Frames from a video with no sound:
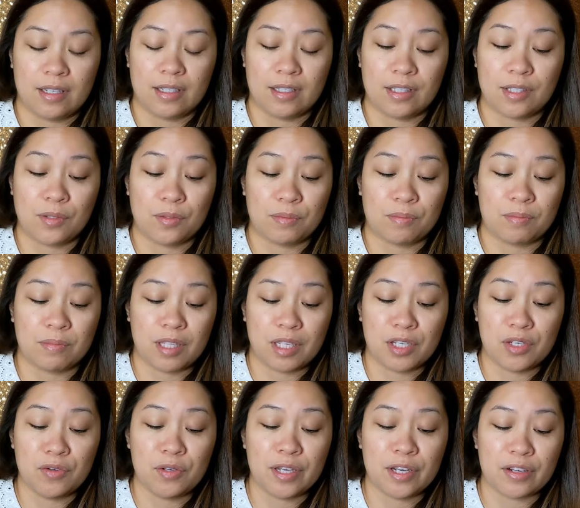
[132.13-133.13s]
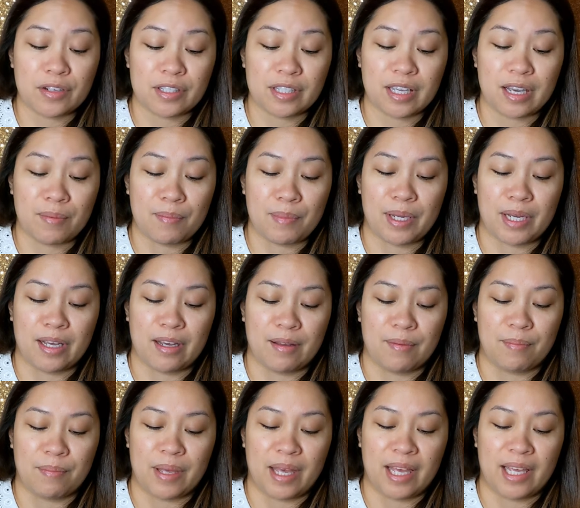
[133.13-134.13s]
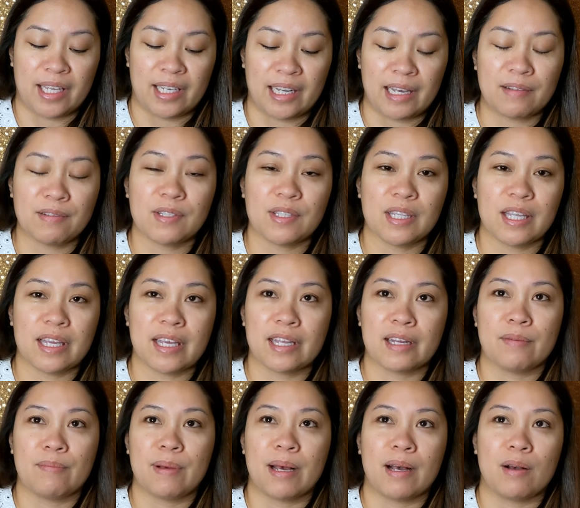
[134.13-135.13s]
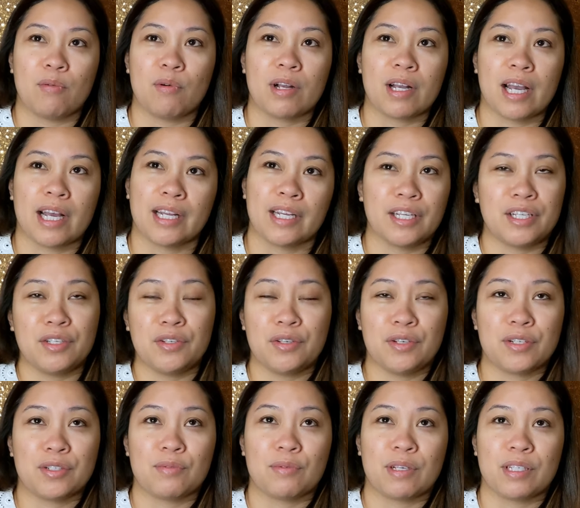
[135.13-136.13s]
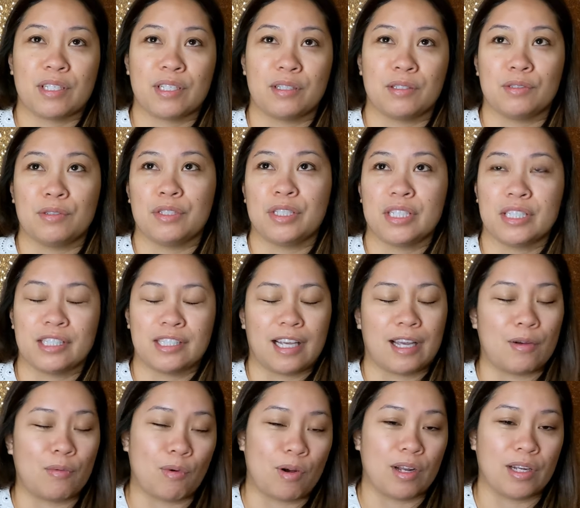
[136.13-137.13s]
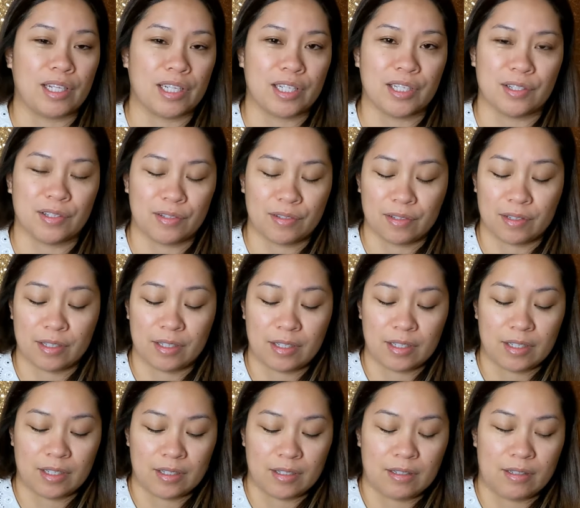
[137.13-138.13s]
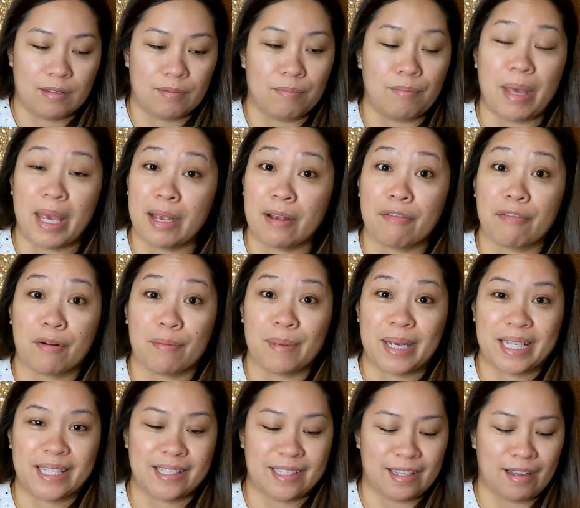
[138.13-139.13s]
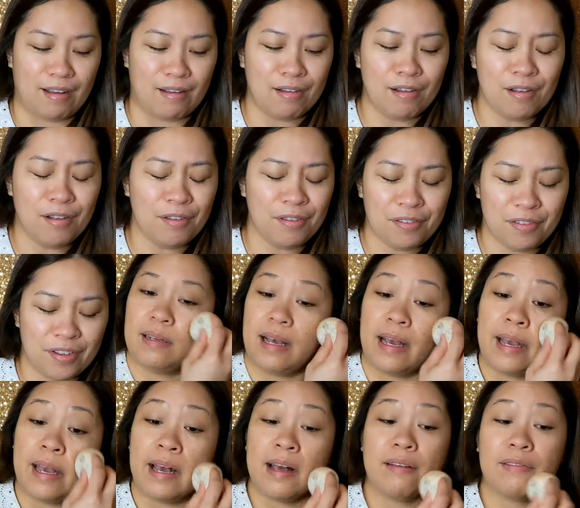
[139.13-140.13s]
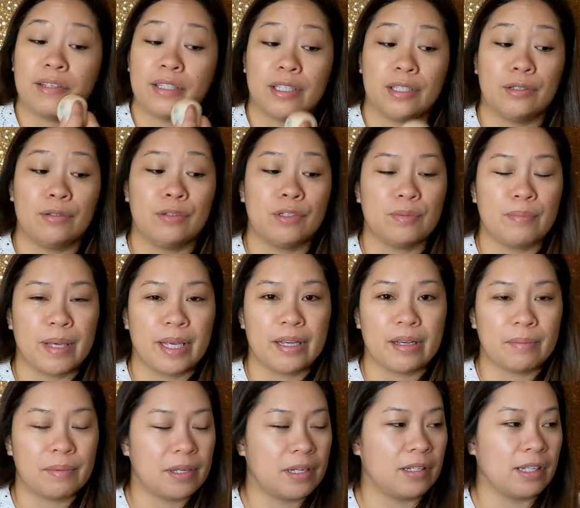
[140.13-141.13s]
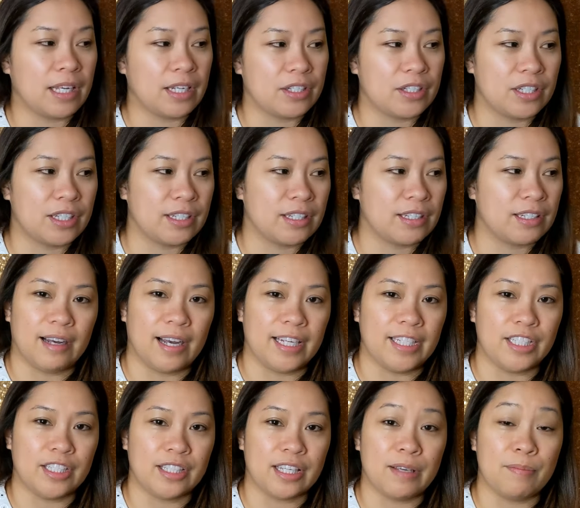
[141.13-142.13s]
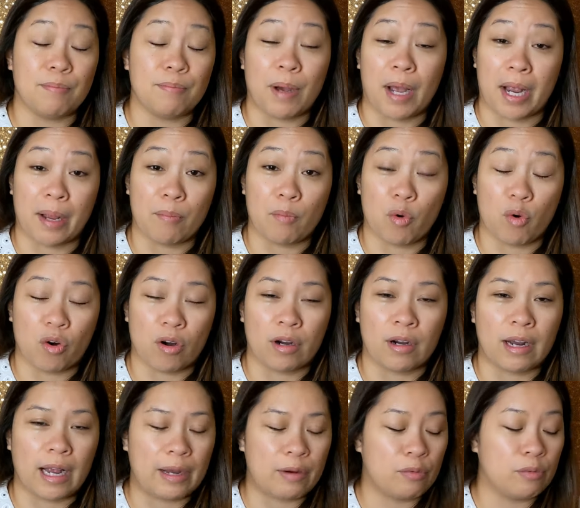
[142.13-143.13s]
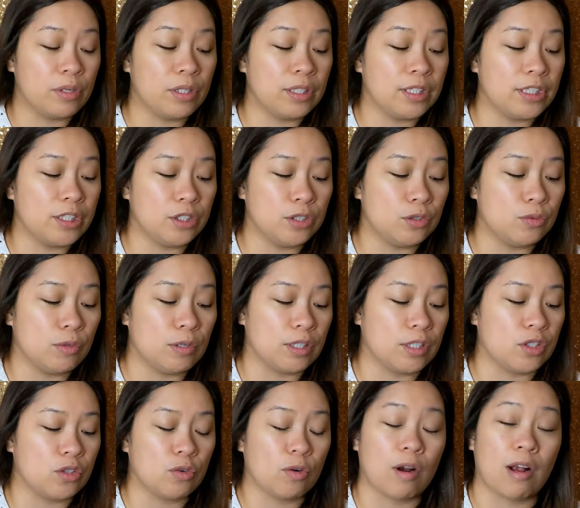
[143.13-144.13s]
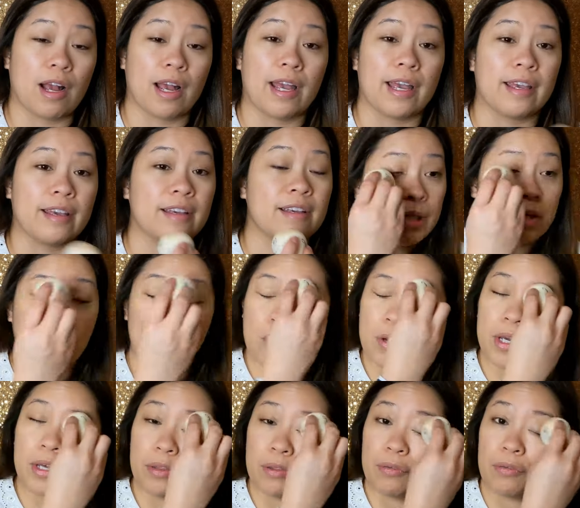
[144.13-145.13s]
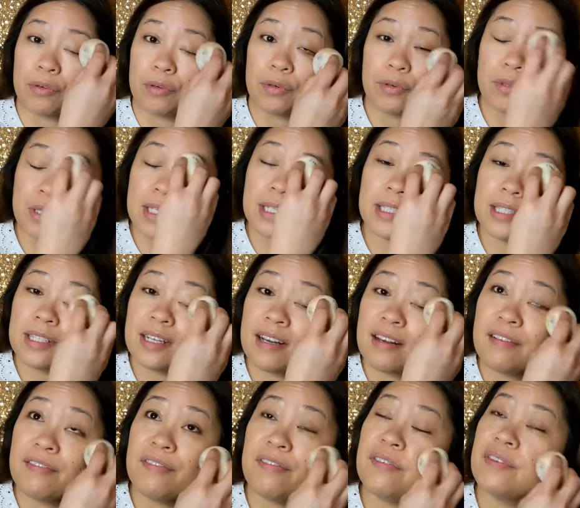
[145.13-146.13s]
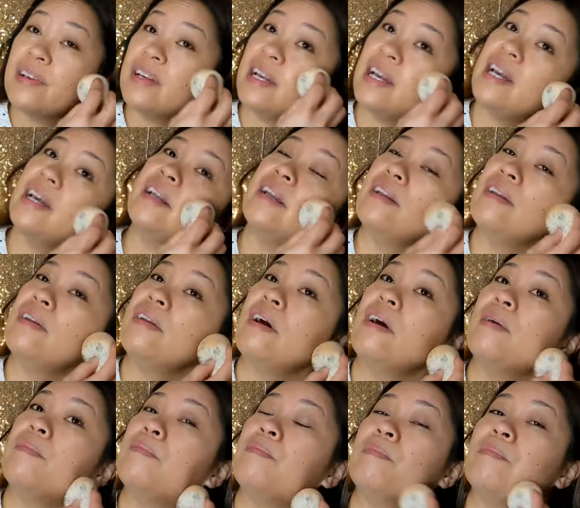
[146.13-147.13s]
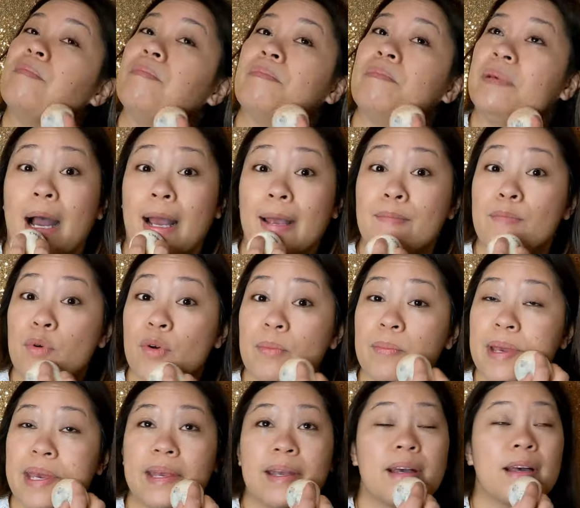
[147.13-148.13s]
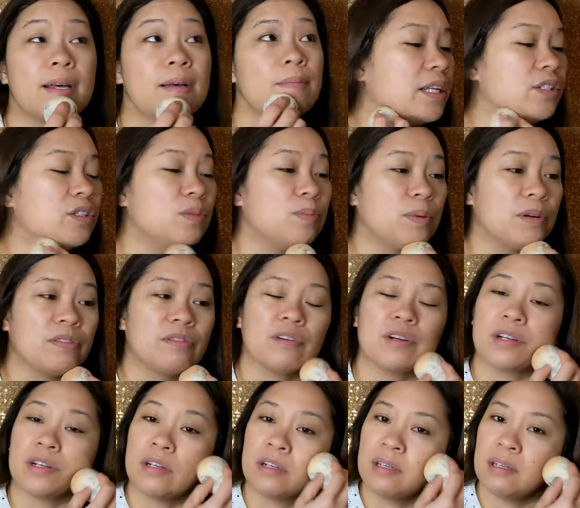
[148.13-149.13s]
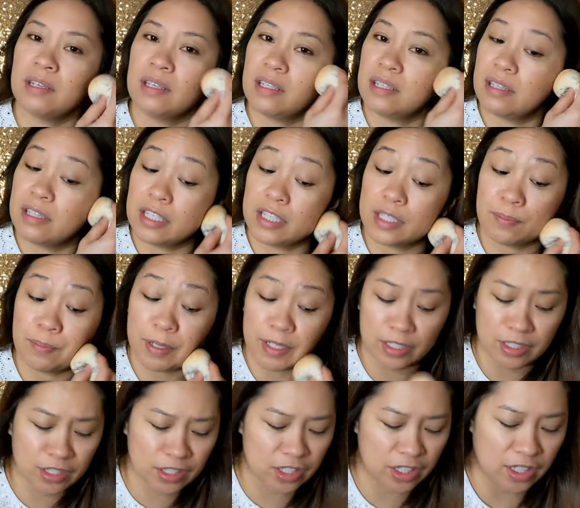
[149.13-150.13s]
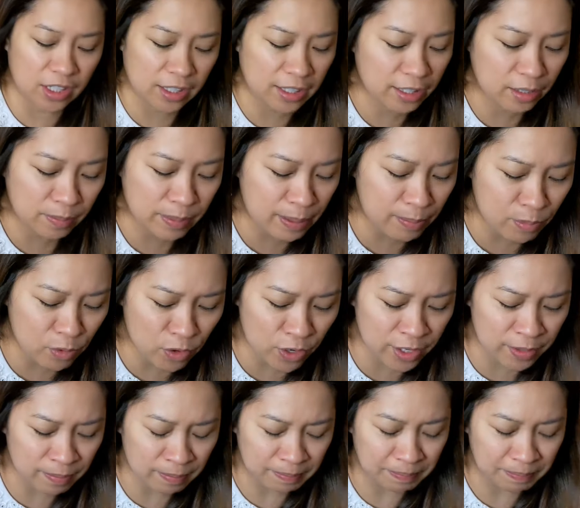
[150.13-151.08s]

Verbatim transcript: So the New Year's coming up, and I was thinking about what kind of New Year's resolutions I wanted to make for myself. I have a huge makeup collection. I just keep buying more. I really do want to try going through this stuff and not buy more makeup. I do prefer the sponge a little bit more.